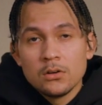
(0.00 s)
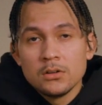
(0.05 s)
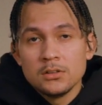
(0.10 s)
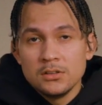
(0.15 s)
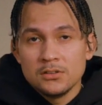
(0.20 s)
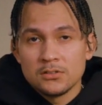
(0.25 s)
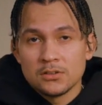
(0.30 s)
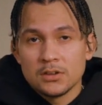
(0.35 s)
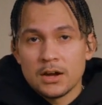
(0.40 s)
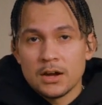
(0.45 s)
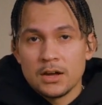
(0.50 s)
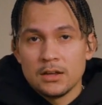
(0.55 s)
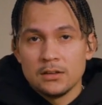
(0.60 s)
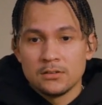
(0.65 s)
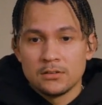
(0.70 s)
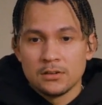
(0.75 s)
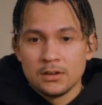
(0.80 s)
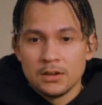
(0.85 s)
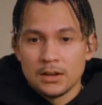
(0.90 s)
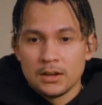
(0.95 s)
of these
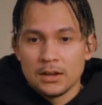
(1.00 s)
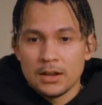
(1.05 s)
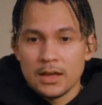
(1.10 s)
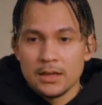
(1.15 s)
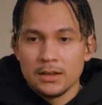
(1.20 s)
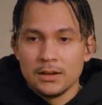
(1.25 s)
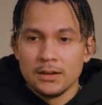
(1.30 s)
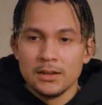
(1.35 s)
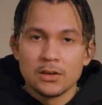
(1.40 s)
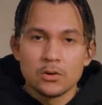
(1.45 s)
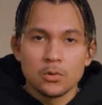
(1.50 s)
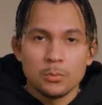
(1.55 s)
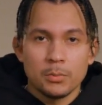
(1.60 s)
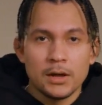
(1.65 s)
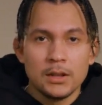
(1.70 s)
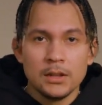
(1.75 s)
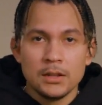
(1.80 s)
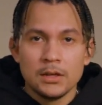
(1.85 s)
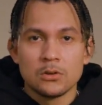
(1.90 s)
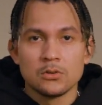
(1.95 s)
guys, like little
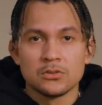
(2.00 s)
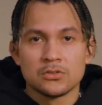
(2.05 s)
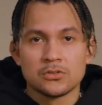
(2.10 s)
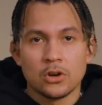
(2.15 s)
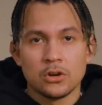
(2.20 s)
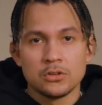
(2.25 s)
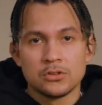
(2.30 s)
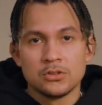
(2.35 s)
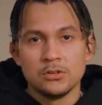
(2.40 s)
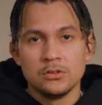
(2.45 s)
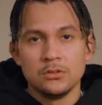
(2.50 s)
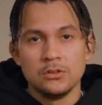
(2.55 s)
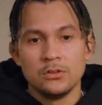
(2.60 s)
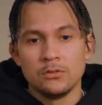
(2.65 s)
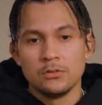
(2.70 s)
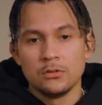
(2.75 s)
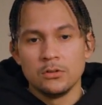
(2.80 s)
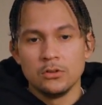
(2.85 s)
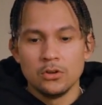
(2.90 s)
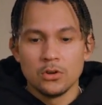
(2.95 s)
by little start
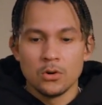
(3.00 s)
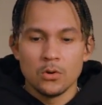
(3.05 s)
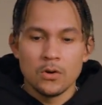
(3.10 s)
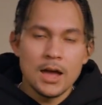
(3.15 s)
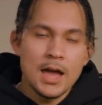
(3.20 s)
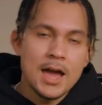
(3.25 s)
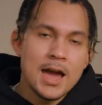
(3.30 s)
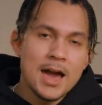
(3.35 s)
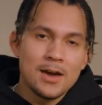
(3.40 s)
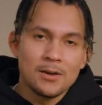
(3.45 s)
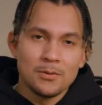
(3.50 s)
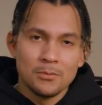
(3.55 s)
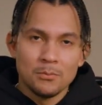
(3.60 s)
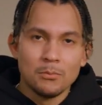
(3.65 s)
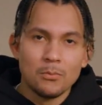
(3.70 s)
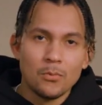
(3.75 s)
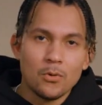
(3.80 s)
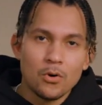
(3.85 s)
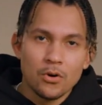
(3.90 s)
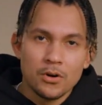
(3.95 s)
to, add
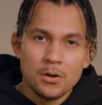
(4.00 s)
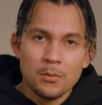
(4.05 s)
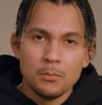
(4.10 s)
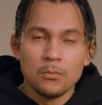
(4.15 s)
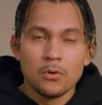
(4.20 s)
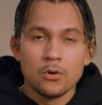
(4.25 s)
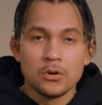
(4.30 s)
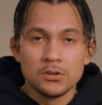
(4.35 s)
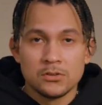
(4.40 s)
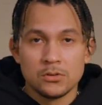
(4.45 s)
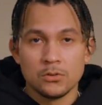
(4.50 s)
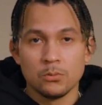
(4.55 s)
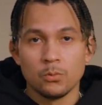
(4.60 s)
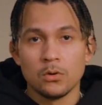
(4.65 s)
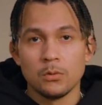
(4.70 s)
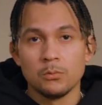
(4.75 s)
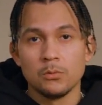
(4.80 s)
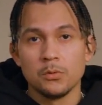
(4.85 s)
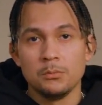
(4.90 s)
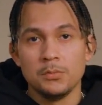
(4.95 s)
more and more to
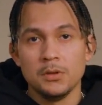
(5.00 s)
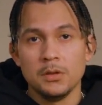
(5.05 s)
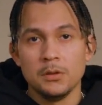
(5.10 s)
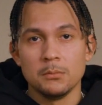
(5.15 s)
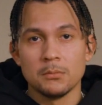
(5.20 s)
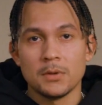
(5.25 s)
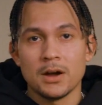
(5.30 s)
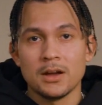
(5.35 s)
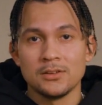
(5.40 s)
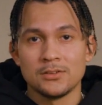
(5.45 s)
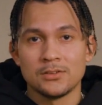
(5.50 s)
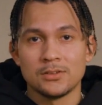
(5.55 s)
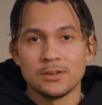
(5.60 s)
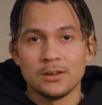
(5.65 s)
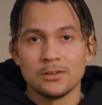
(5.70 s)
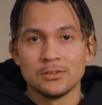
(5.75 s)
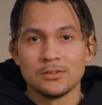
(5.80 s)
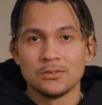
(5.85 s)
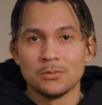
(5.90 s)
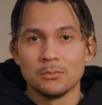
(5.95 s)
what would be my
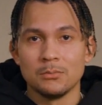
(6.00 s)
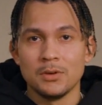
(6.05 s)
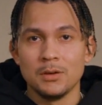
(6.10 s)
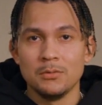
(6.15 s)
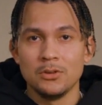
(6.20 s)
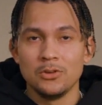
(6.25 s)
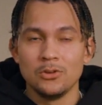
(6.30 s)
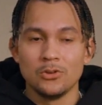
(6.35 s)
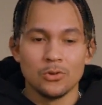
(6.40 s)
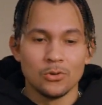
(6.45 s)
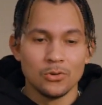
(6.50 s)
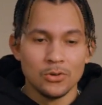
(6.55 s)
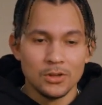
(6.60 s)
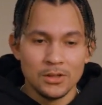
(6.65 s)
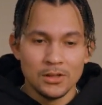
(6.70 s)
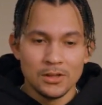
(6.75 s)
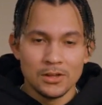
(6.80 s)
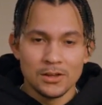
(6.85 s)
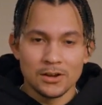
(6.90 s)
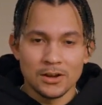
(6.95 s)
sound. So maybe,
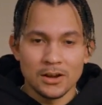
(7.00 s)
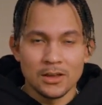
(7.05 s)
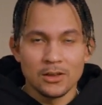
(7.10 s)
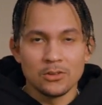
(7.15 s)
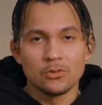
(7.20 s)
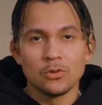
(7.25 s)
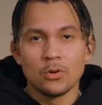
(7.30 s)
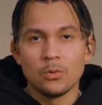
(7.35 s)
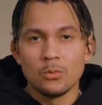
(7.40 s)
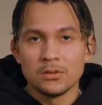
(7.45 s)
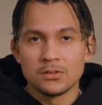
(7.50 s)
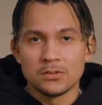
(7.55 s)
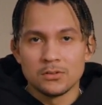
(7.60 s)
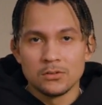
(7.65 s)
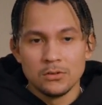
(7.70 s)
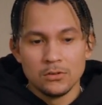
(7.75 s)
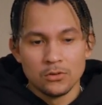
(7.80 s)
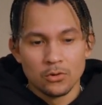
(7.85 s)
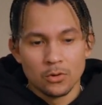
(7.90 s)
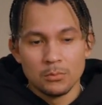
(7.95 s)
reggaeton was
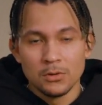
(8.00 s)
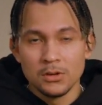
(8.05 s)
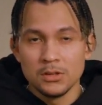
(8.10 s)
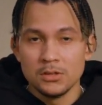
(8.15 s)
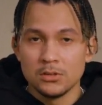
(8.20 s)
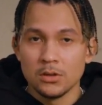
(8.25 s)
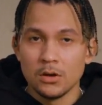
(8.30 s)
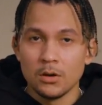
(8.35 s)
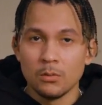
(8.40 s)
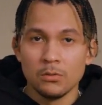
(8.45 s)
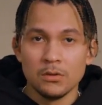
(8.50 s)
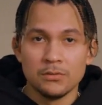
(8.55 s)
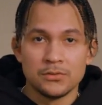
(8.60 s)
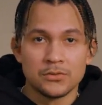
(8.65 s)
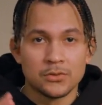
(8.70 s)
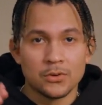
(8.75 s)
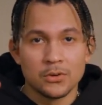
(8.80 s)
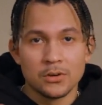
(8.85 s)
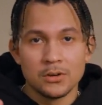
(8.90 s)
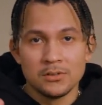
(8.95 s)
normally done with
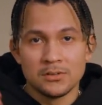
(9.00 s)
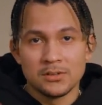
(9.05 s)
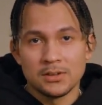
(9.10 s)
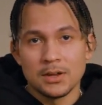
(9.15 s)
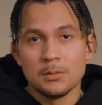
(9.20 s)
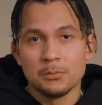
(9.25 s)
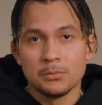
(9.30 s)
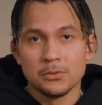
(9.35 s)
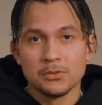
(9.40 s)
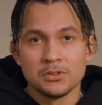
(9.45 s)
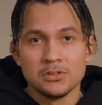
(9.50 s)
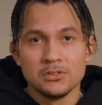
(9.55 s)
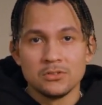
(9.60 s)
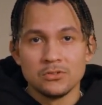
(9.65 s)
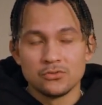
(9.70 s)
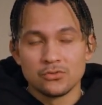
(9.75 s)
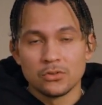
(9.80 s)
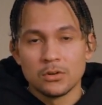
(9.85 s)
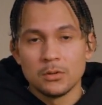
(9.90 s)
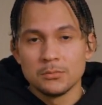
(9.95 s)
certain samples in
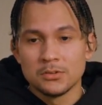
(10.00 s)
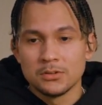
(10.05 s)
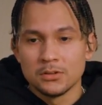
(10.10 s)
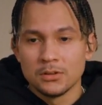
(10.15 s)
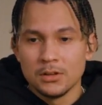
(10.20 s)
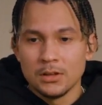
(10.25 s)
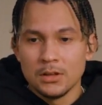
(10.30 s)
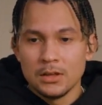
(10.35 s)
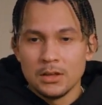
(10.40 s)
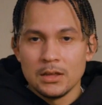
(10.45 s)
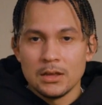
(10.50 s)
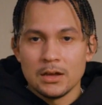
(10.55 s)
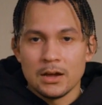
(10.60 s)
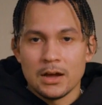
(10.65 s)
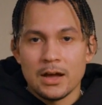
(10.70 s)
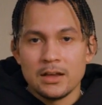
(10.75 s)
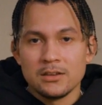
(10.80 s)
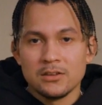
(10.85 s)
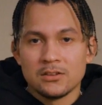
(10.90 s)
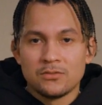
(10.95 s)
the drums.
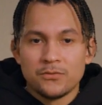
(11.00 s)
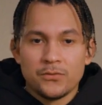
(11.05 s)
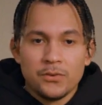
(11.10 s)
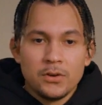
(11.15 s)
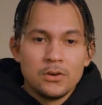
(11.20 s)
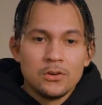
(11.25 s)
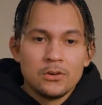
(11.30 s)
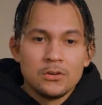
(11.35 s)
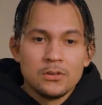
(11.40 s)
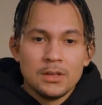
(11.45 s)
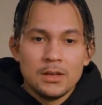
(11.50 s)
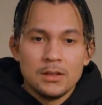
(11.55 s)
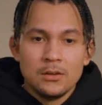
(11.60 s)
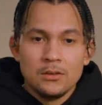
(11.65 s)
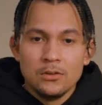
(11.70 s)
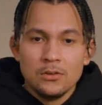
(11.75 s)
I just figured that,